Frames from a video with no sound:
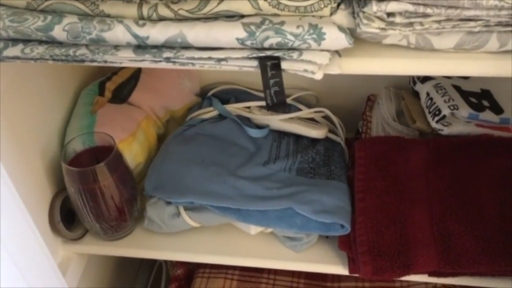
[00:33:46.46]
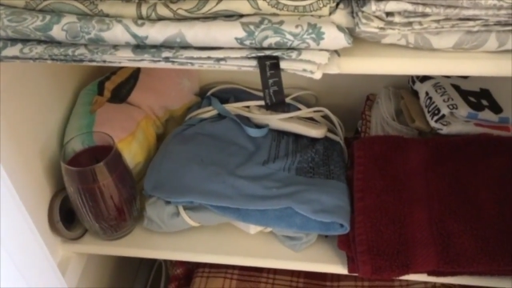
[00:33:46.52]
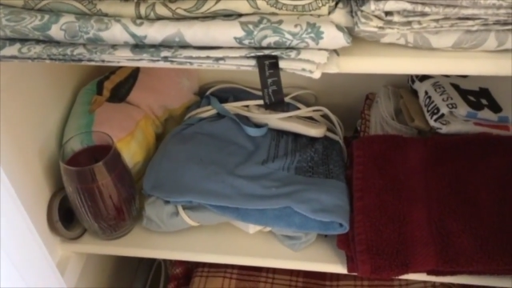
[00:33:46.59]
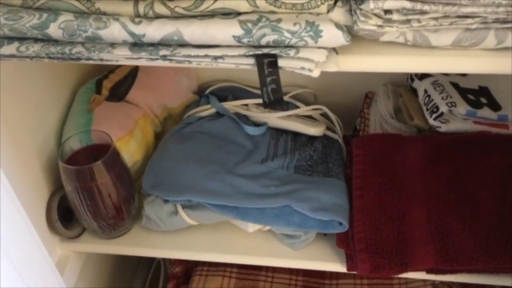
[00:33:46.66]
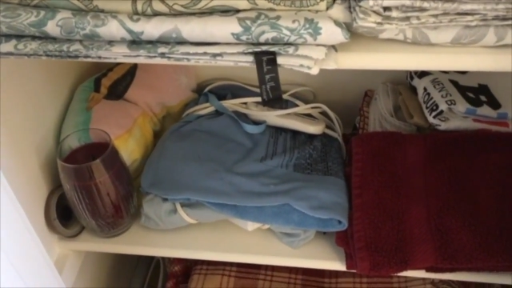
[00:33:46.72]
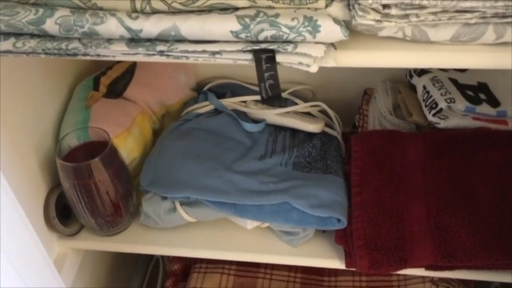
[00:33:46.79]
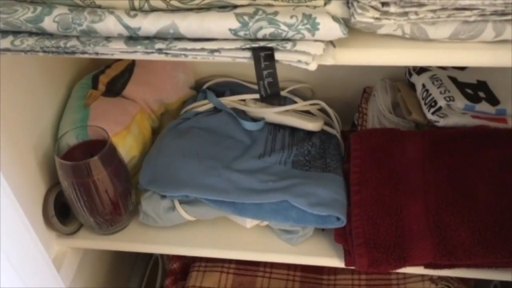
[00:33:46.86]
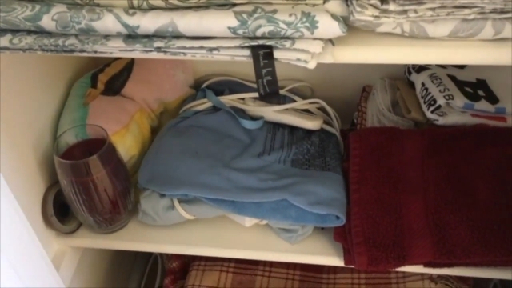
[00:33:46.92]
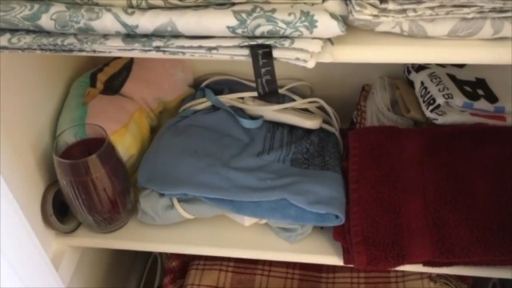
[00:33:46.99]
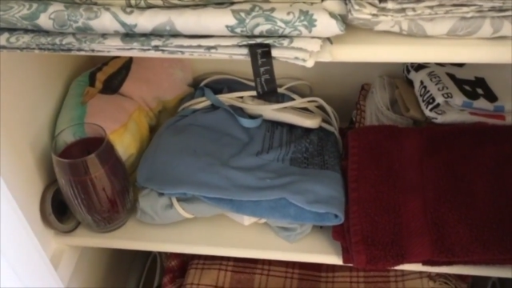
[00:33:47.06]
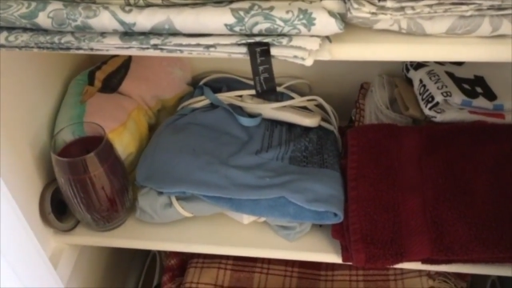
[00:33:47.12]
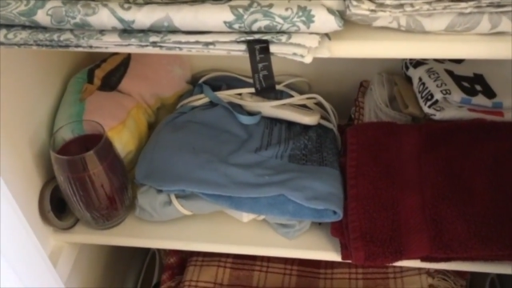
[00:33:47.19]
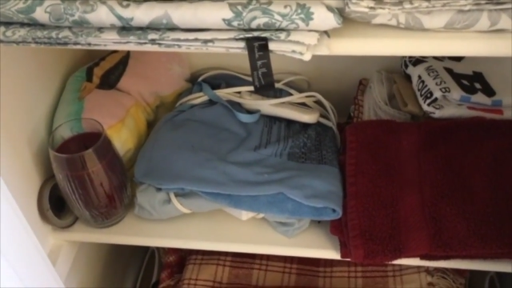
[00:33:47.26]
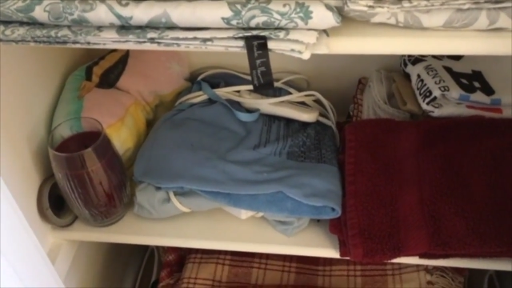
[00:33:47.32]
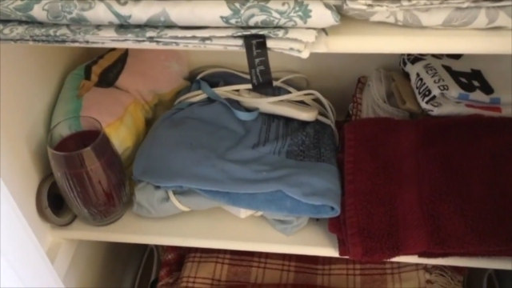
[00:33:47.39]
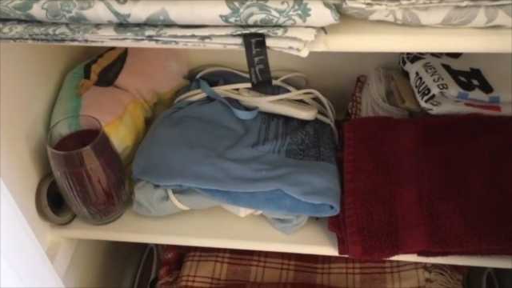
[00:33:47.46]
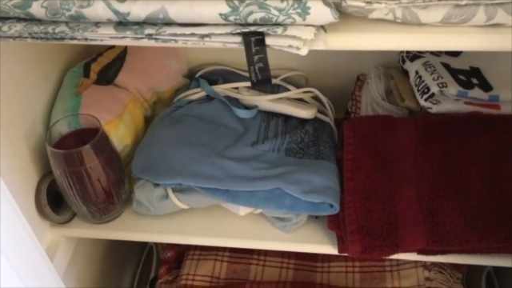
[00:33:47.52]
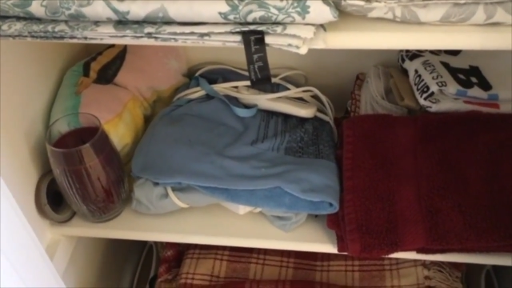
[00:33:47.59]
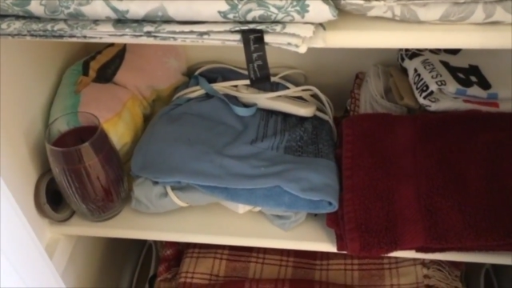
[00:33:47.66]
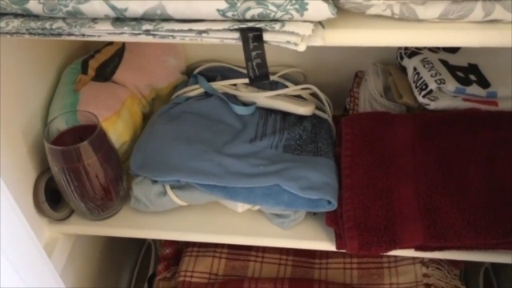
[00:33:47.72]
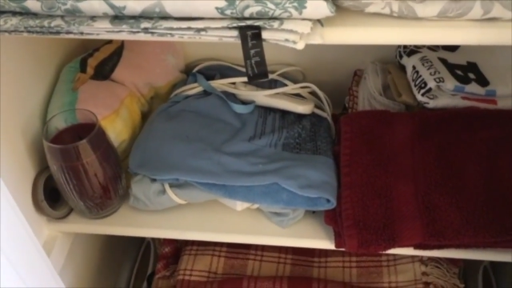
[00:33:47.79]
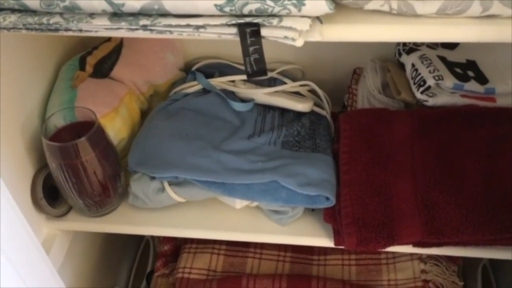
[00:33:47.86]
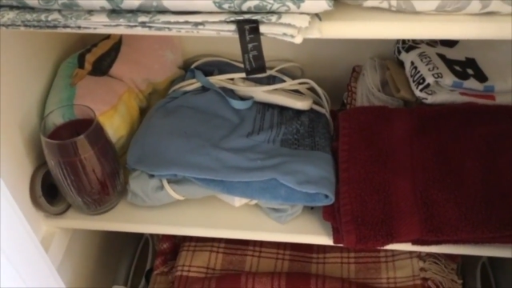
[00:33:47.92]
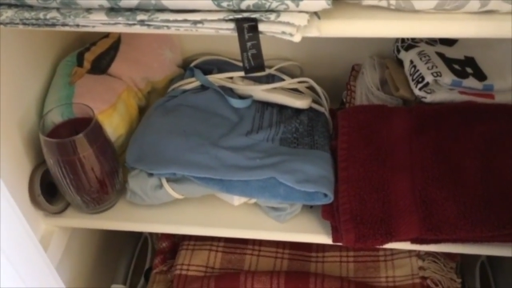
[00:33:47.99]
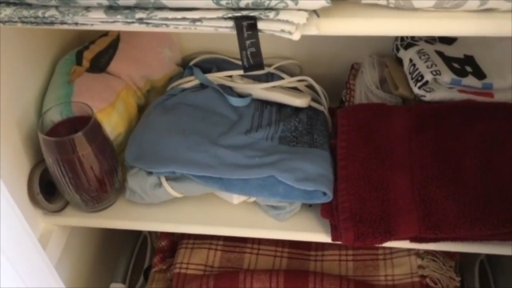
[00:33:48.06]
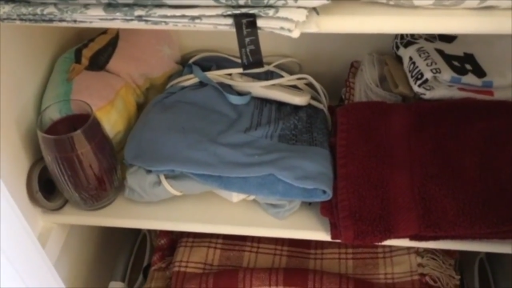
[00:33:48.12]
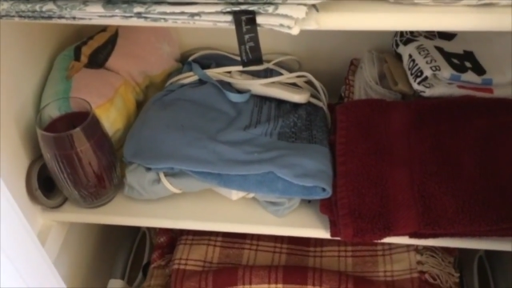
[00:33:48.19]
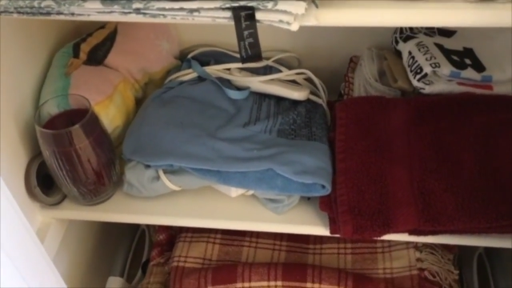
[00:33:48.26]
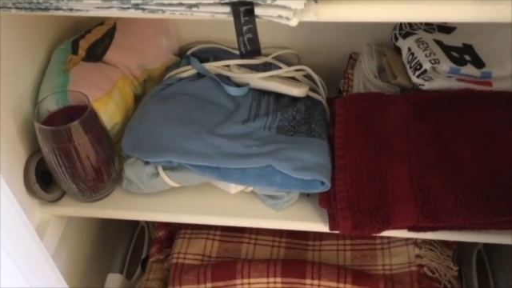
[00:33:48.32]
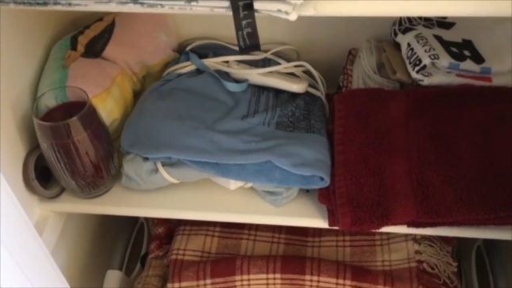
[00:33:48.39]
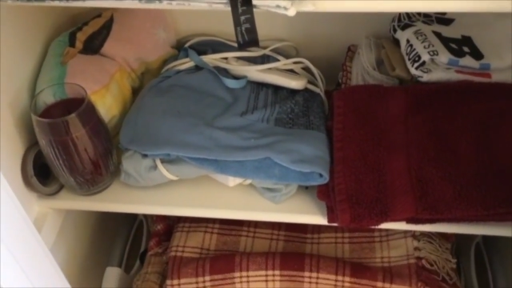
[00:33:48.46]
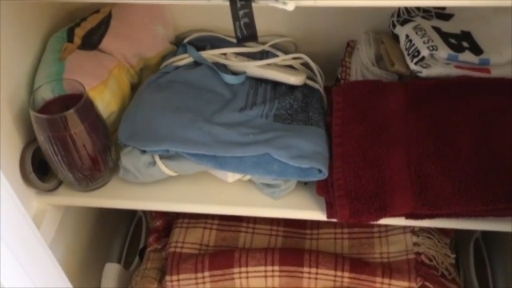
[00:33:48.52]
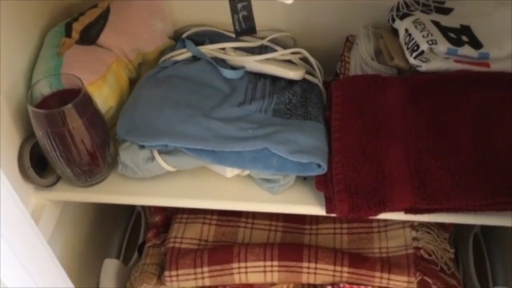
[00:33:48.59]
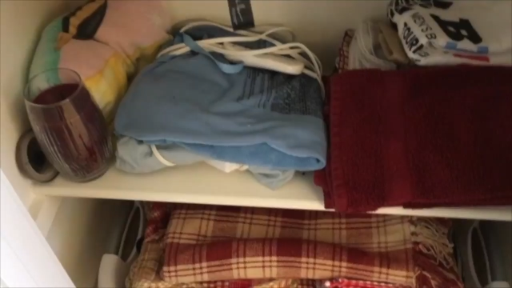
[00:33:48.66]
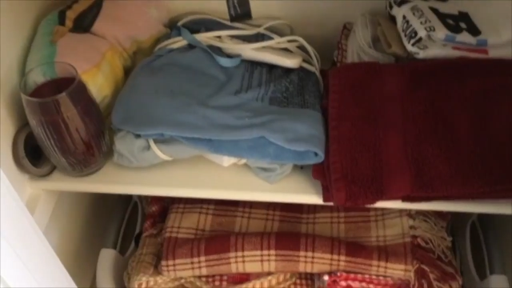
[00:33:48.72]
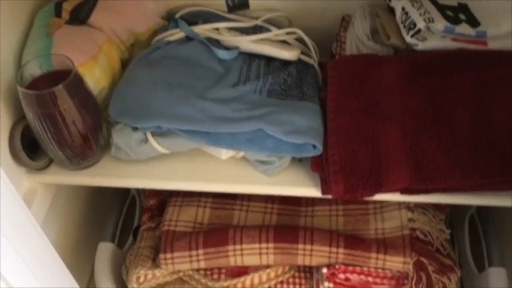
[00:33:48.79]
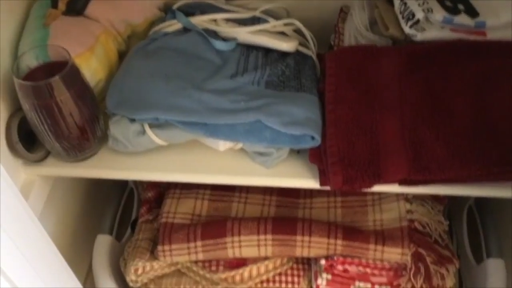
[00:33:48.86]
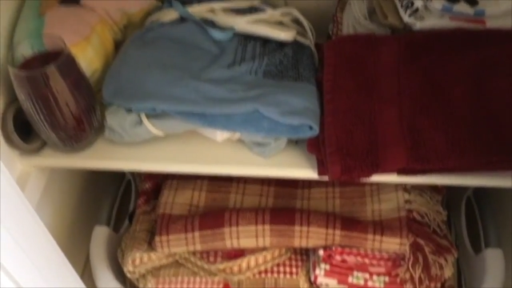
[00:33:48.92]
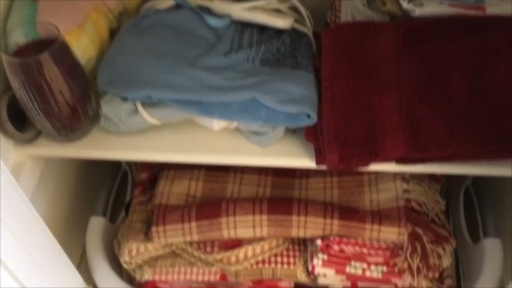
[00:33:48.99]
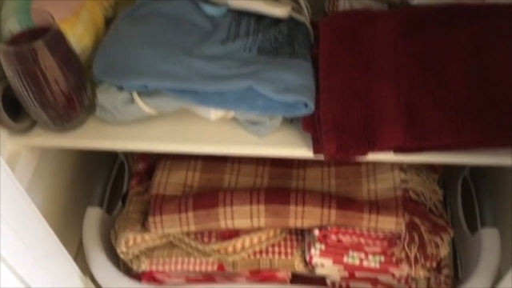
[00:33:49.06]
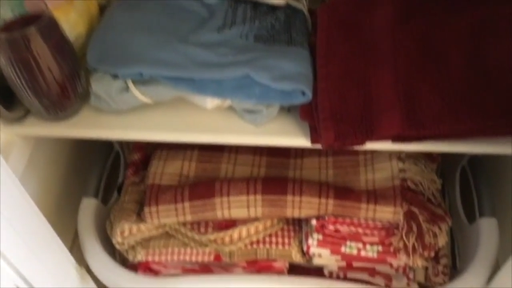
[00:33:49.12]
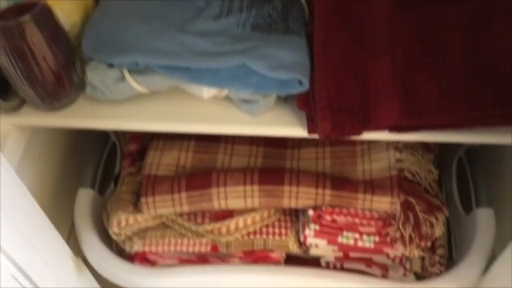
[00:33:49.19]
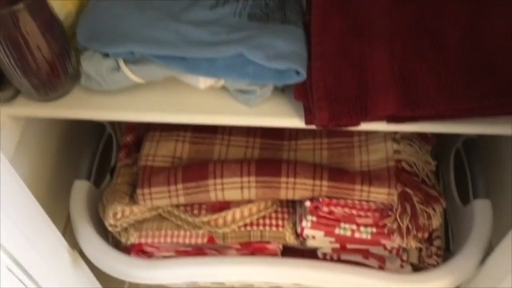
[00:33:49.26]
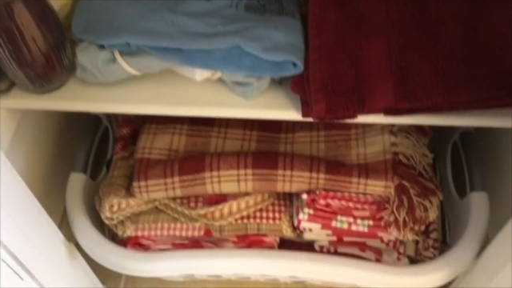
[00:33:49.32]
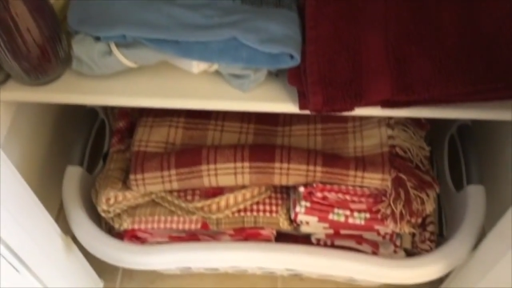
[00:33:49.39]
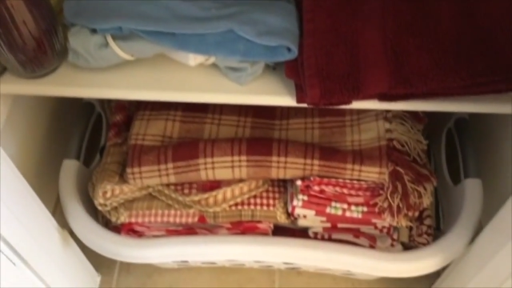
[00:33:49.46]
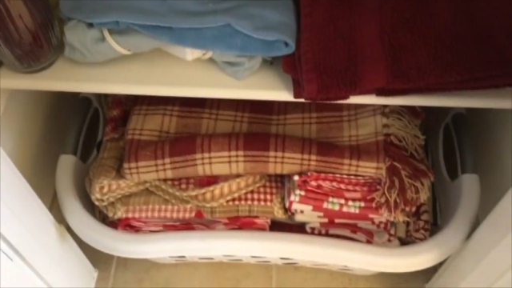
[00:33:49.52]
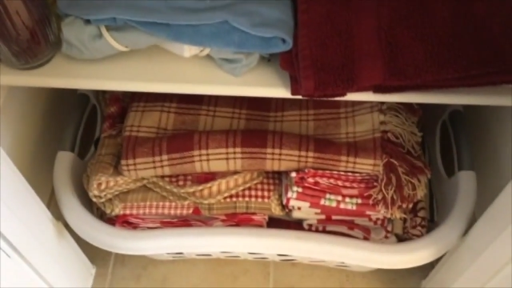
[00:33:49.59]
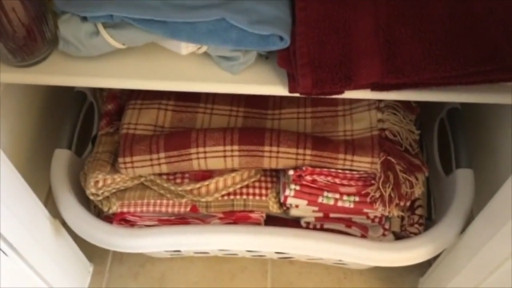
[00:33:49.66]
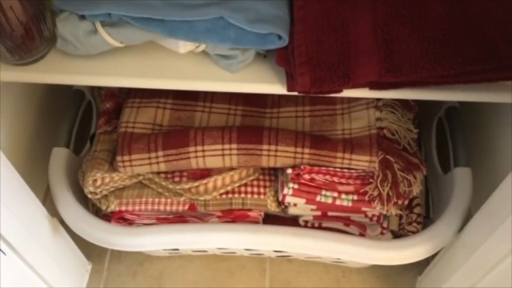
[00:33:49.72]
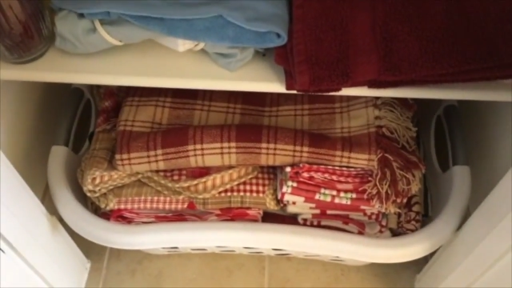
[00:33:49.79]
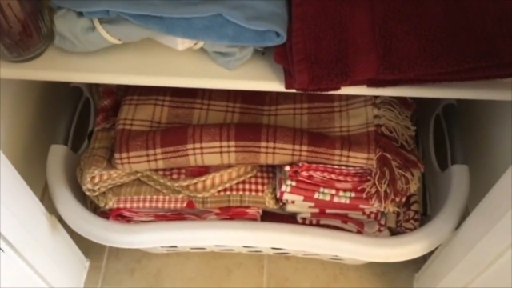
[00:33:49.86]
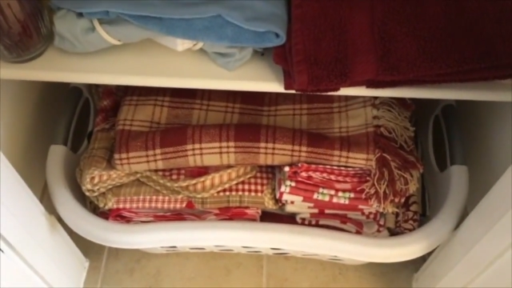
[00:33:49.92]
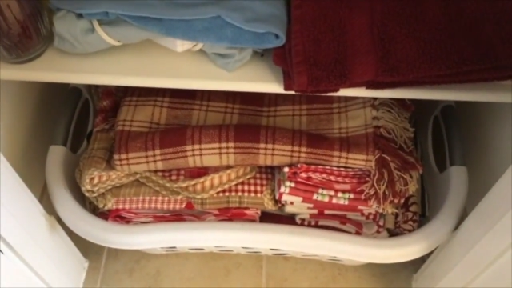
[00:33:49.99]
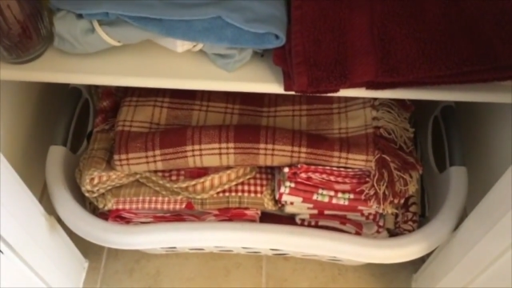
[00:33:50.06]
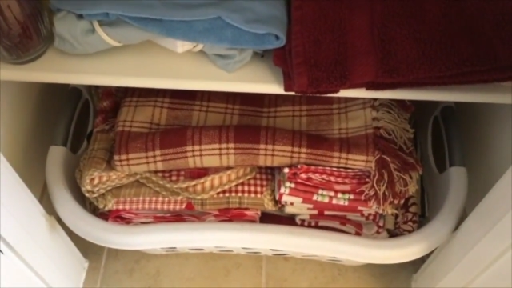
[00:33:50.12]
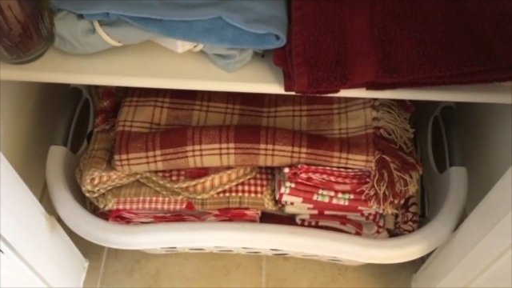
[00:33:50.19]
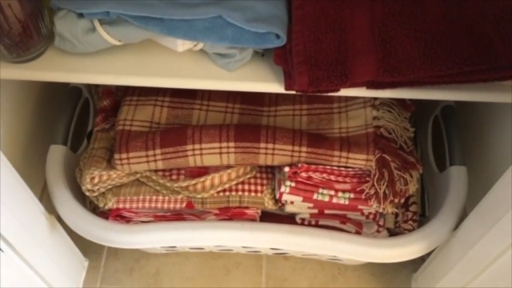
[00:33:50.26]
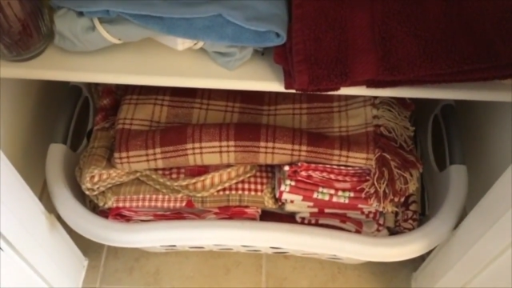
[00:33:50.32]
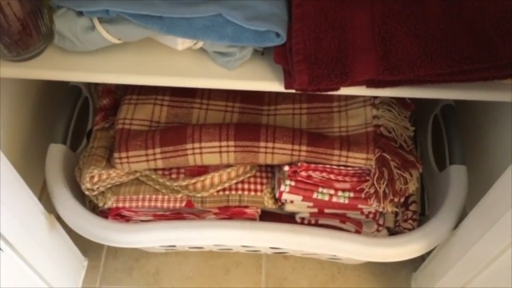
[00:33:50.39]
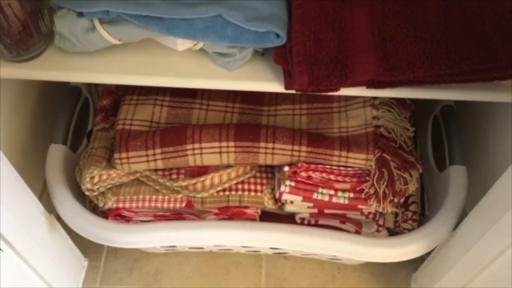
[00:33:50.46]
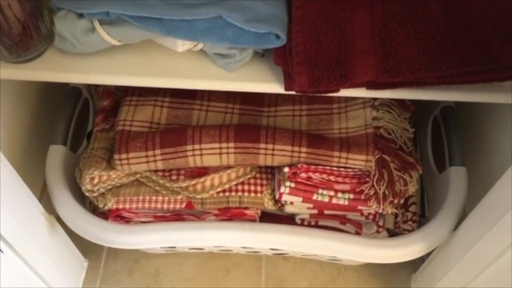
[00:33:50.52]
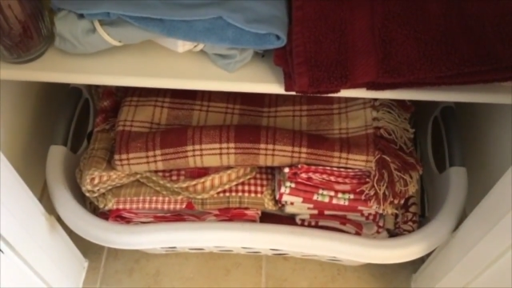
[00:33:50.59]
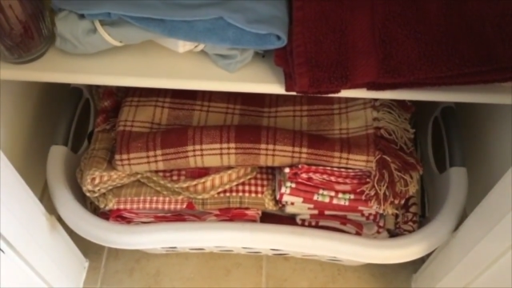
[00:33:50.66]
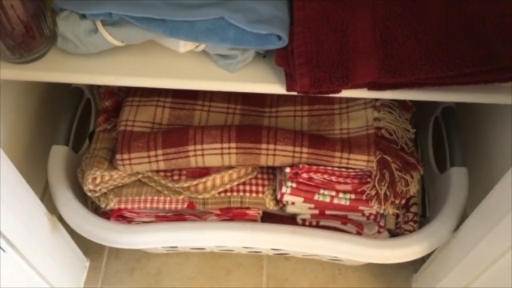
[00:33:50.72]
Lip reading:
Nobody's mouth can be seen.